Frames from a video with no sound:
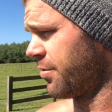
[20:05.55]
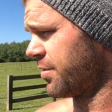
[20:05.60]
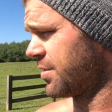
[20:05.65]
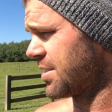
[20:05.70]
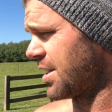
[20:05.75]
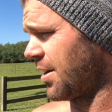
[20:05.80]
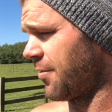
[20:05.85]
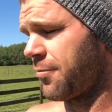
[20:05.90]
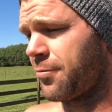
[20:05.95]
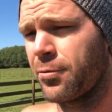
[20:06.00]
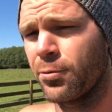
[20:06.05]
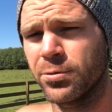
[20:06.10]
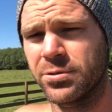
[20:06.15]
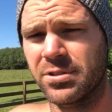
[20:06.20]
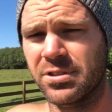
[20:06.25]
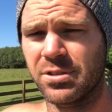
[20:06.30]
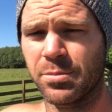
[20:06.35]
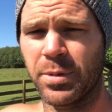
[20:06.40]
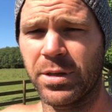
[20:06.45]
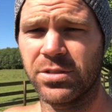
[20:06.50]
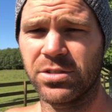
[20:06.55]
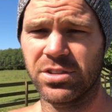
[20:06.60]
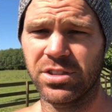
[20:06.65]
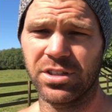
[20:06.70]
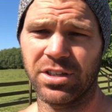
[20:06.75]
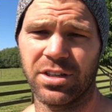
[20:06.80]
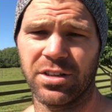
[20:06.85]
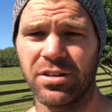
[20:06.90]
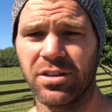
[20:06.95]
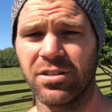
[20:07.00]
It's got full
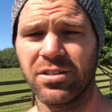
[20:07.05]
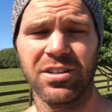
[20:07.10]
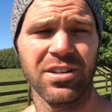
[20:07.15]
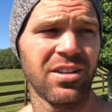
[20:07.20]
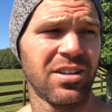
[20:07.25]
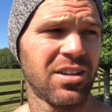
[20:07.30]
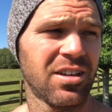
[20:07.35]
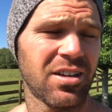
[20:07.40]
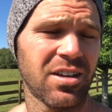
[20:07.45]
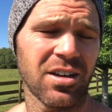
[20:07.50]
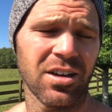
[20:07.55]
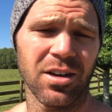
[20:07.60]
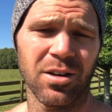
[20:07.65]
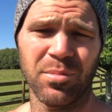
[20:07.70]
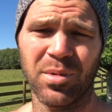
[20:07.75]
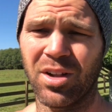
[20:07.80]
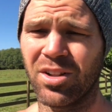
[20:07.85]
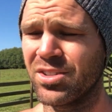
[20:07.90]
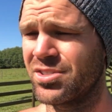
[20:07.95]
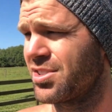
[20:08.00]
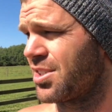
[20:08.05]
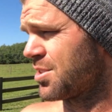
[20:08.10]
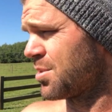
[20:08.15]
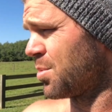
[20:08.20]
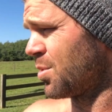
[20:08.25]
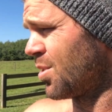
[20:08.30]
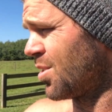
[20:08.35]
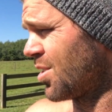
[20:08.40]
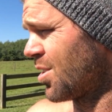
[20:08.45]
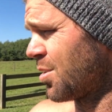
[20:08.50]
suspension, all
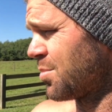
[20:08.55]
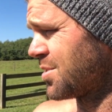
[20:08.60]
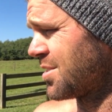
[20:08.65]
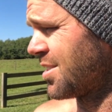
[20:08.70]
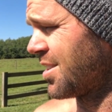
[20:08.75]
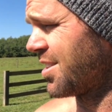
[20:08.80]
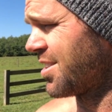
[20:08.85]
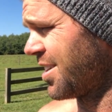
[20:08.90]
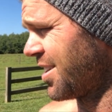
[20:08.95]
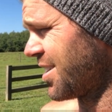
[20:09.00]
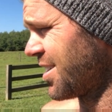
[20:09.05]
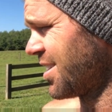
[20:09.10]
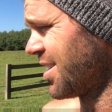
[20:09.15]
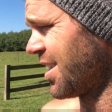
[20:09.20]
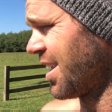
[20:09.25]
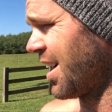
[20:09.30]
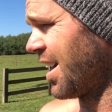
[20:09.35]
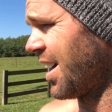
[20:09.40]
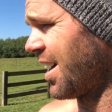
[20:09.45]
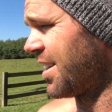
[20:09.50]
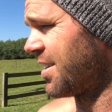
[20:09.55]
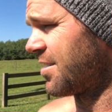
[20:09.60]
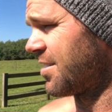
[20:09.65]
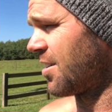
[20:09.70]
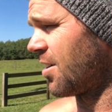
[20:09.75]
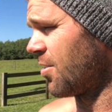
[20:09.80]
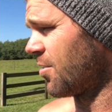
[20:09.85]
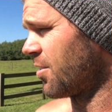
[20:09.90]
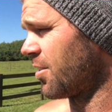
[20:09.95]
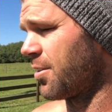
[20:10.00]
adjustable arms, and I think in that, and
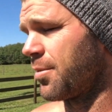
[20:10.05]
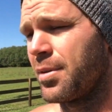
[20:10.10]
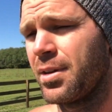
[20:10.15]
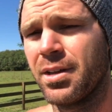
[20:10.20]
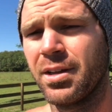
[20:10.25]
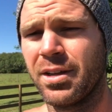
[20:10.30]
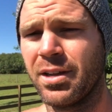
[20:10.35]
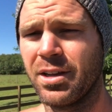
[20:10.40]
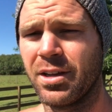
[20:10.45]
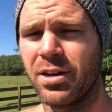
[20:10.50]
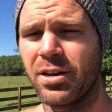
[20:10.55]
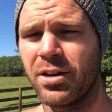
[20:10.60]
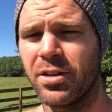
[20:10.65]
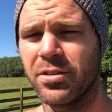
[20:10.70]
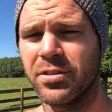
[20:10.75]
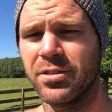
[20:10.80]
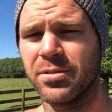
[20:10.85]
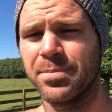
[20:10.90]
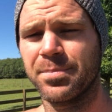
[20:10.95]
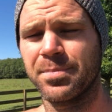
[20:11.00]
all the